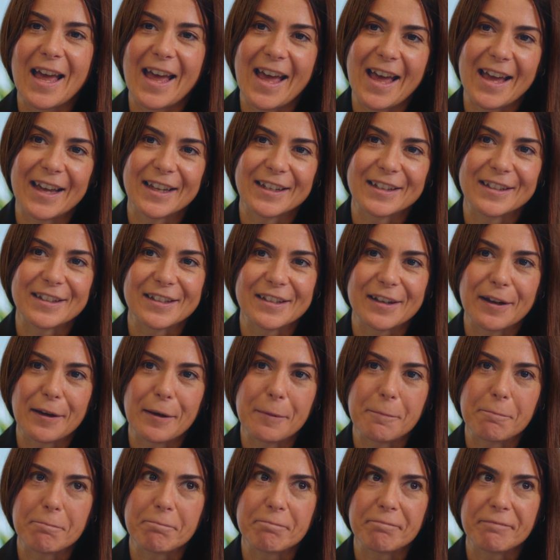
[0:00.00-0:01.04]

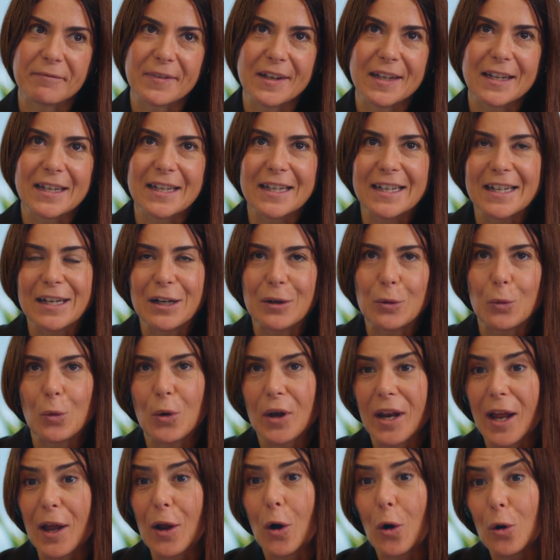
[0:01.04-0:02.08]
And
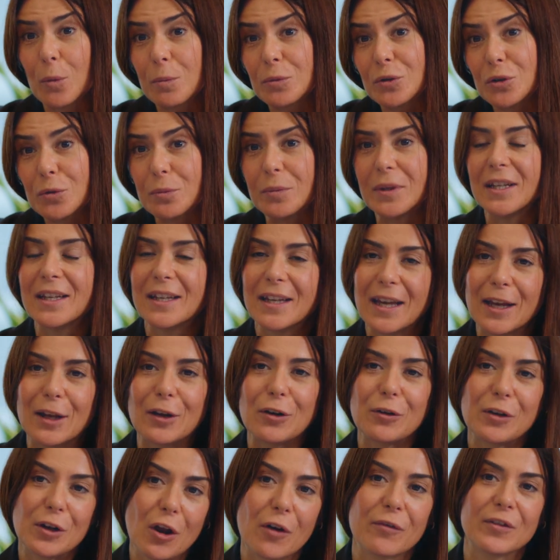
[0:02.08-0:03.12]
what I hope to be
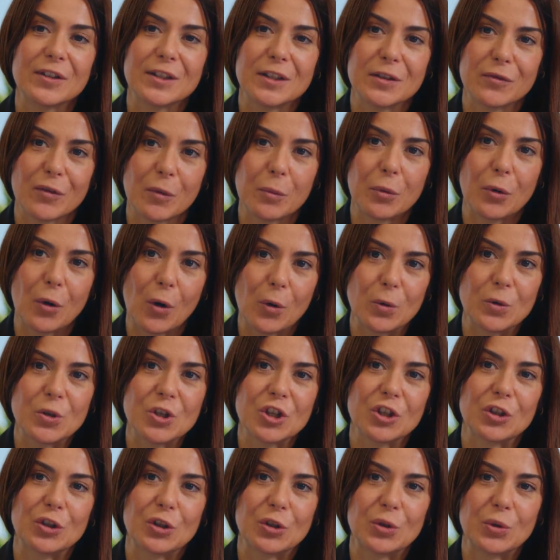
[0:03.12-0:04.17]
an innovative
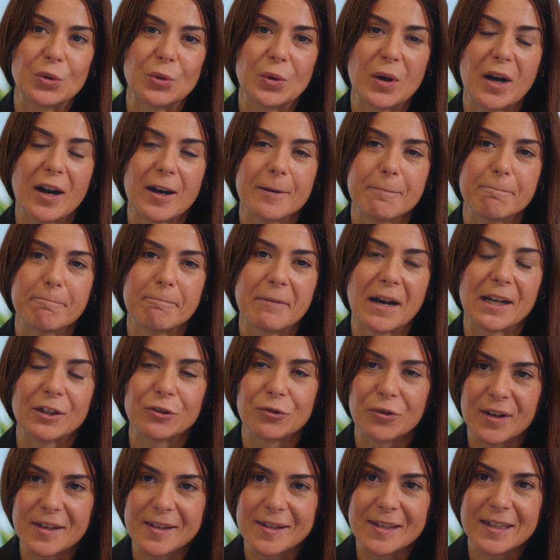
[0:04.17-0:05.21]
approach to
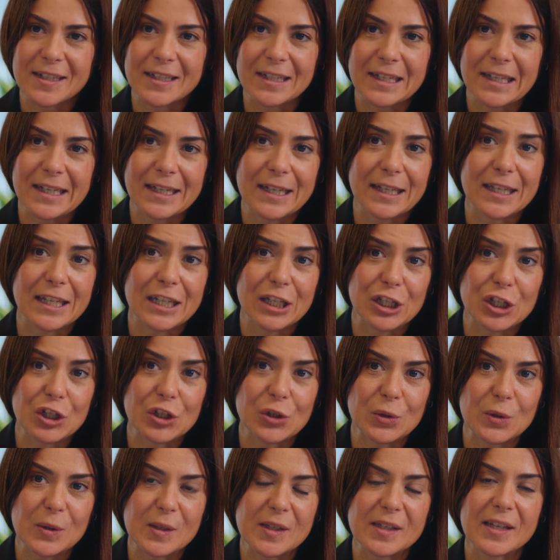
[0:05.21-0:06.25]
addressing legal
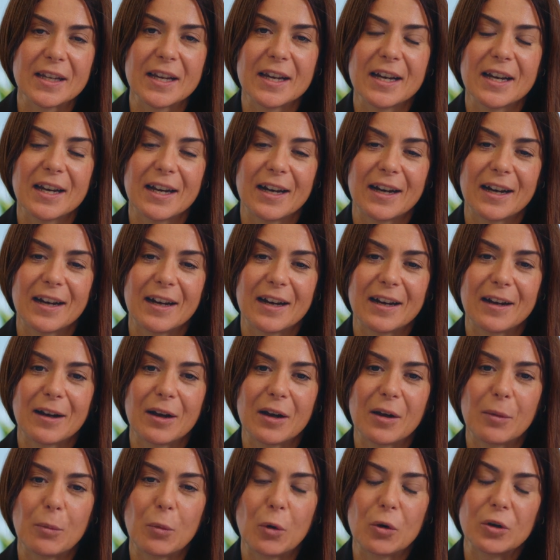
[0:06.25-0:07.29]
issues,
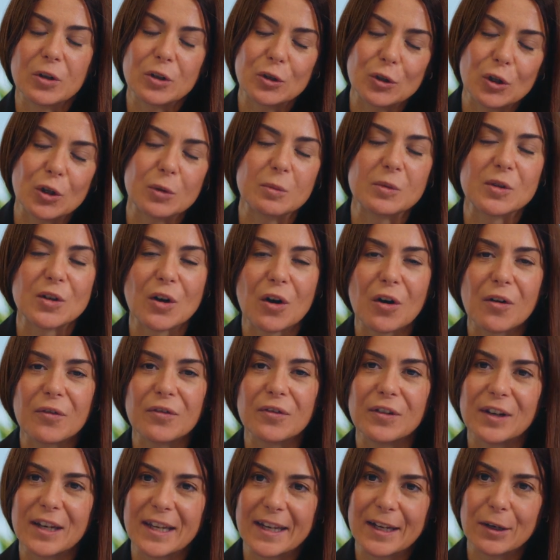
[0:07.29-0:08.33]
more in terms
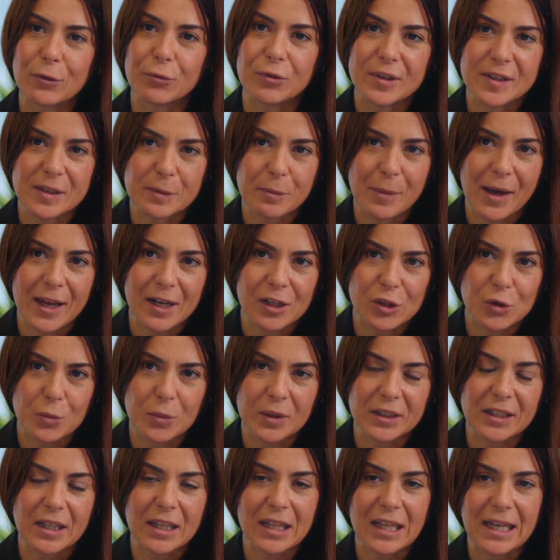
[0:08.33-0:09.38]
of legal risk
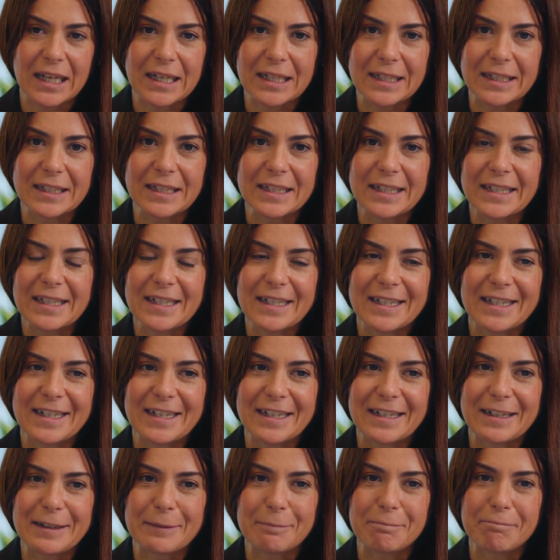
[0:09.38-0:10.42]
management than
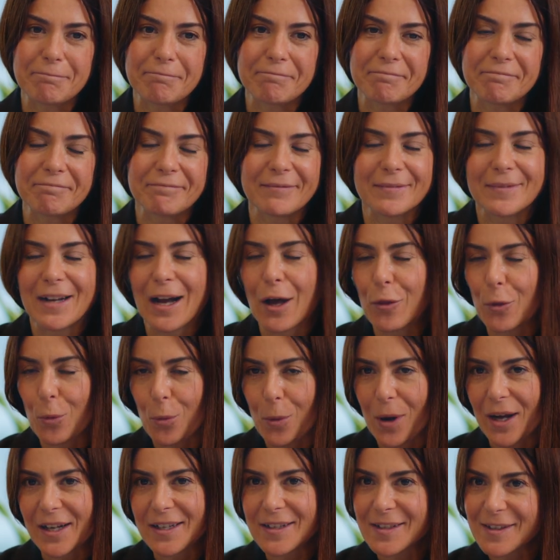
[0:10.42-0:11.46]

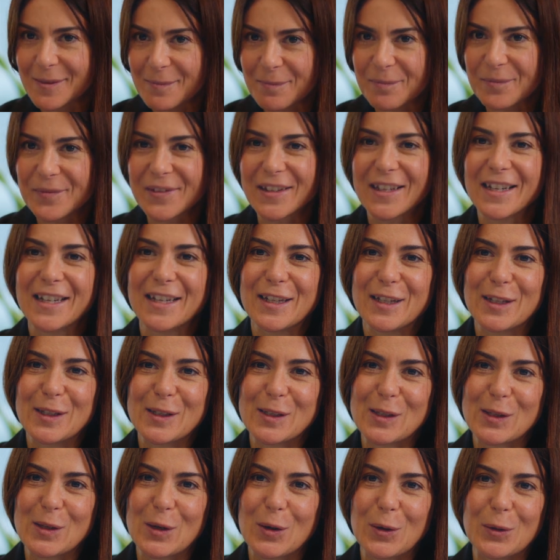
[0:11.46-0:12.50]
otherwise.
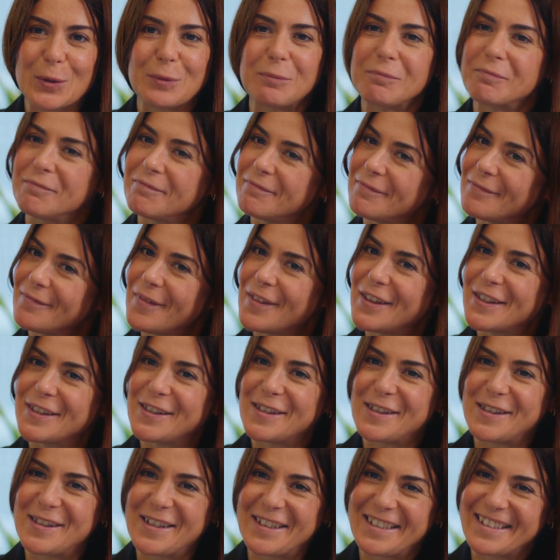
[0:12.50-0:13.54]
So
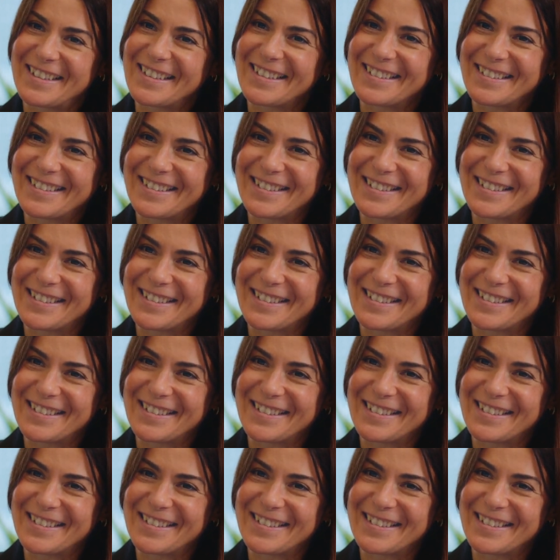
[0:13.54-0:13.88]
this is it.